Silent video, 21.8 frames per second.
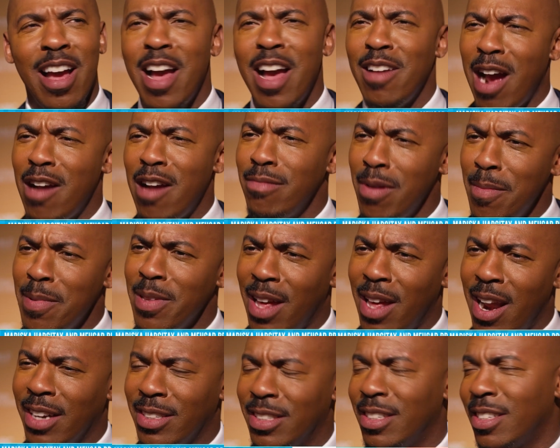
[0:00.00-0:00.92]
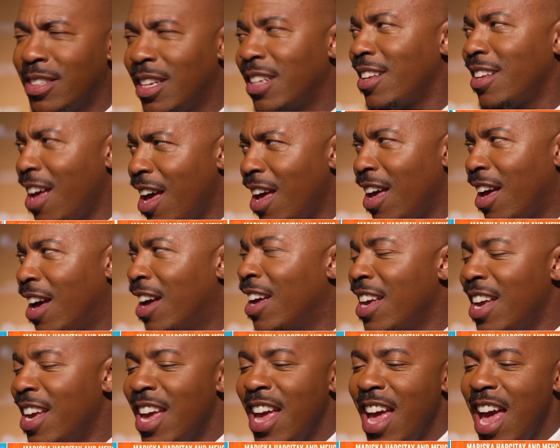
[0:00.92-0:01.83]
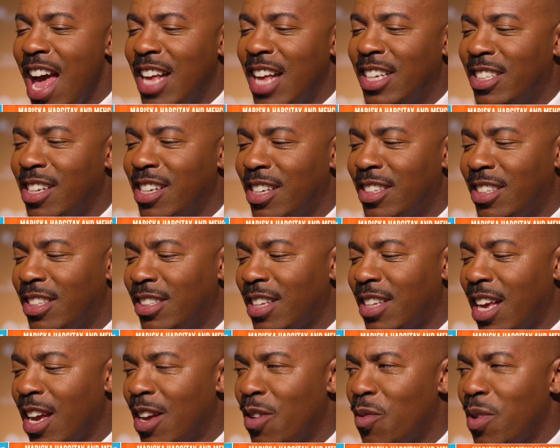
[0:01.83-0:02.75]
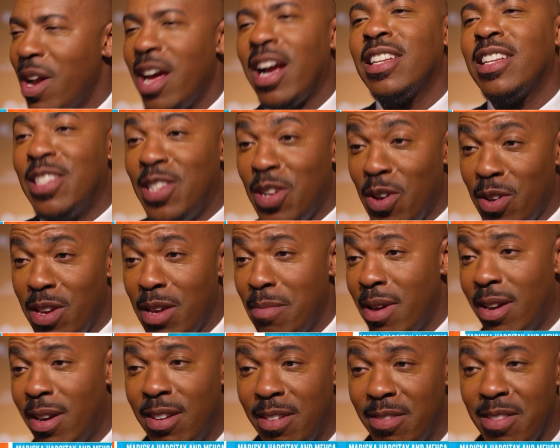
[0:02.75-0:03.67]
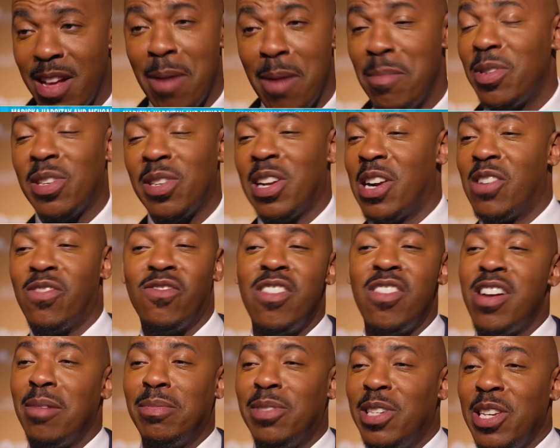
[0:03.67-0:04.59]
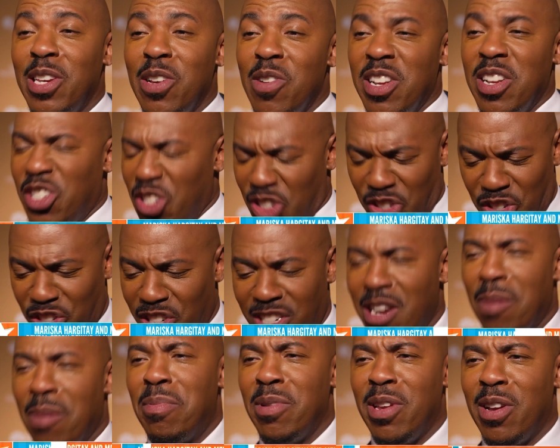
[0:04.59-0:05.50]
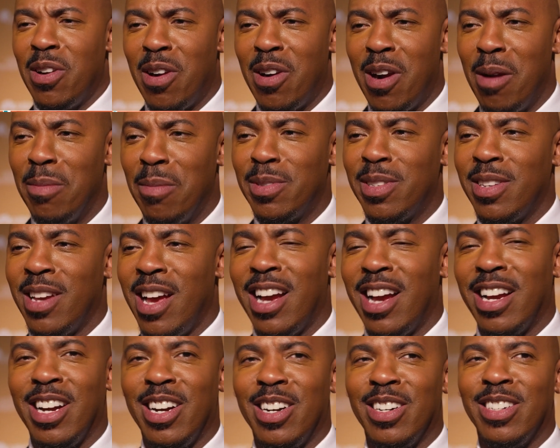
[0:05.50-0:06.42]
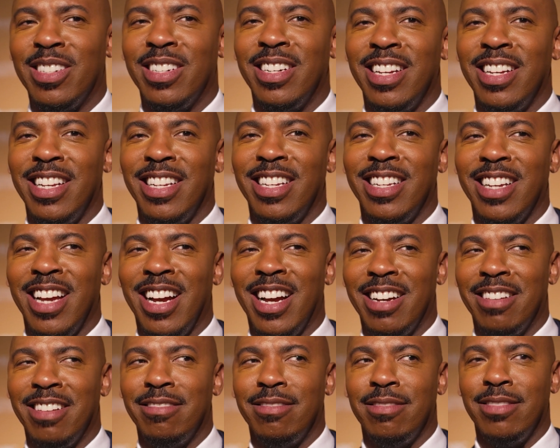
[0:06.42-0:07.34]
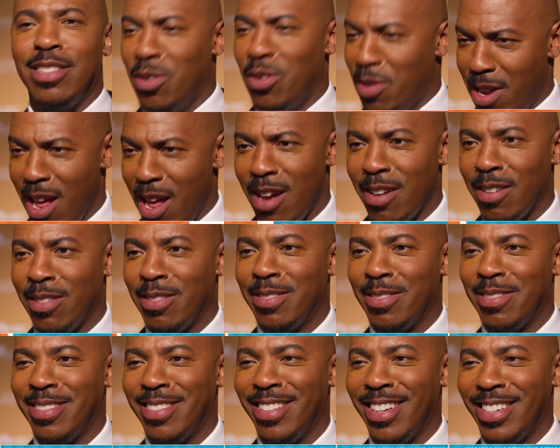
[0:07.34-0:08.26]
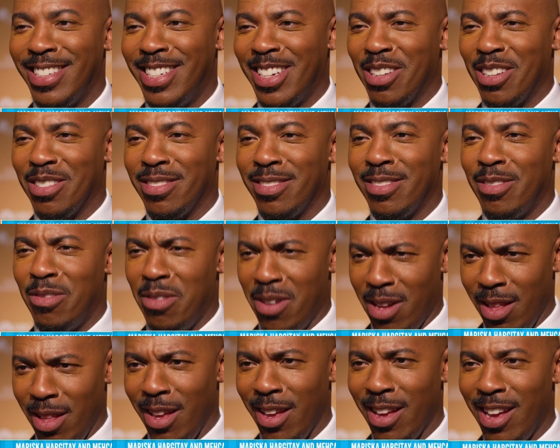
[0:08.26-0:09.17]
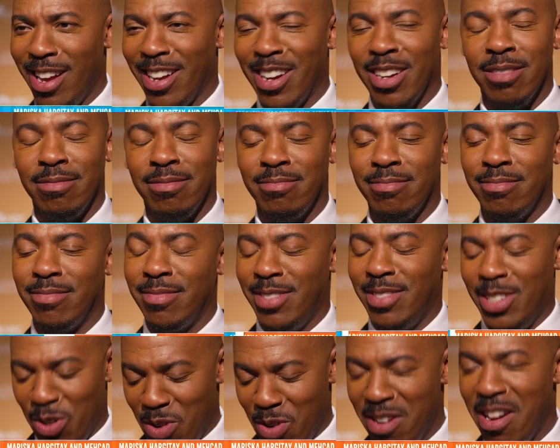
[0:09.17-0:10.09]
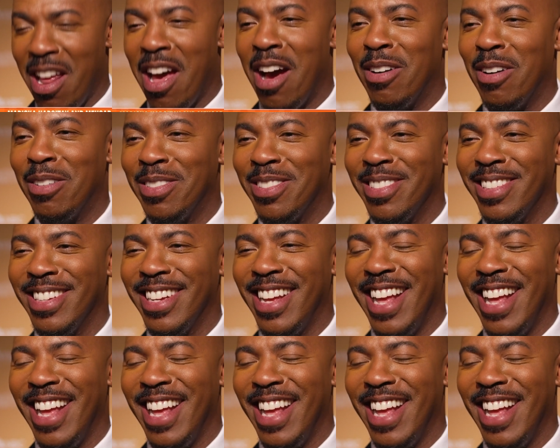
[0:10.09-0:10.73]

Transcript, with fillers: I, I remember that actually. Like, yeah, yeah." She, she's like, "When I get to know you better, I'm just gonna run up to you and just jump in your arms." I go, "Do it now." She goes, "Really?" I go, "Do it now,"